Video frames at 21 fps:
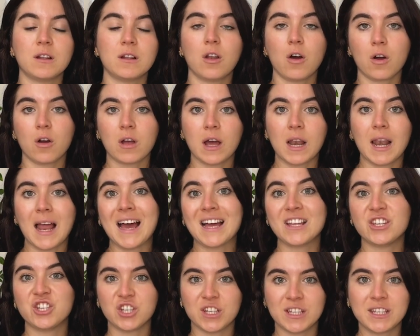local
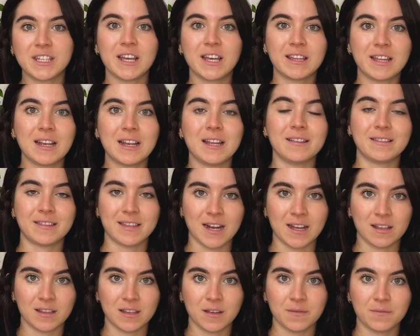Agenzia delle
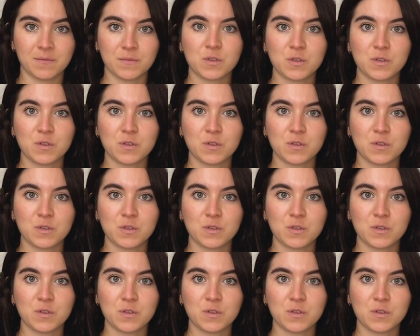Entrate,